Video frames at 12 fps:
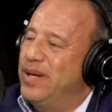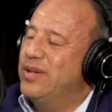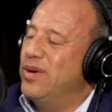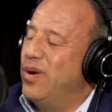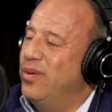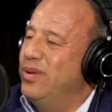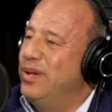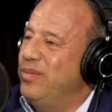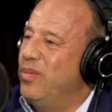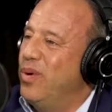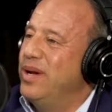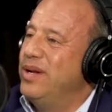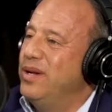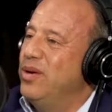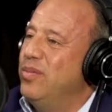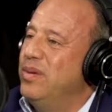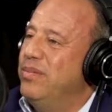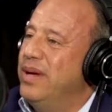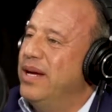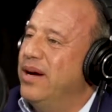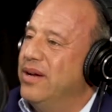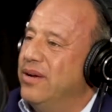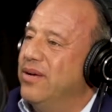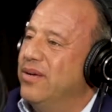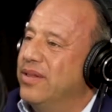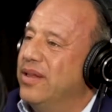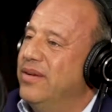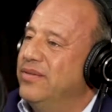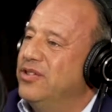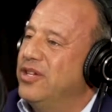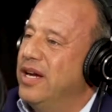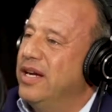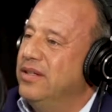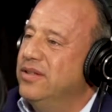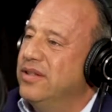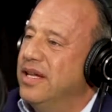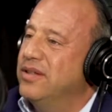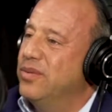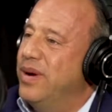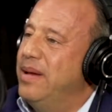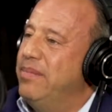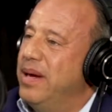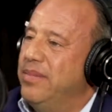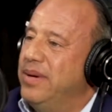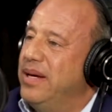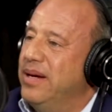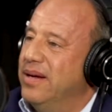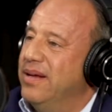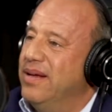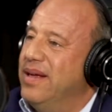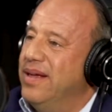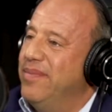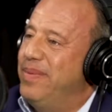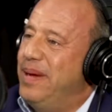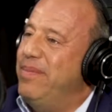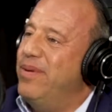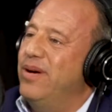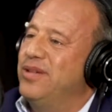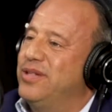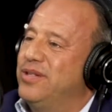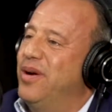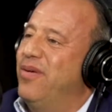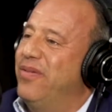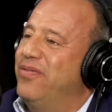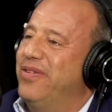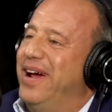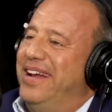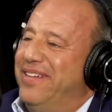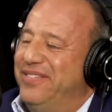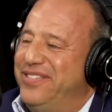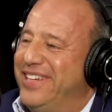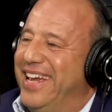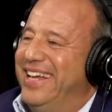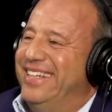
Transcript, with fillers: Because only one human being on earth loves change, and that's a wet baby people yeah, are so afraid of change.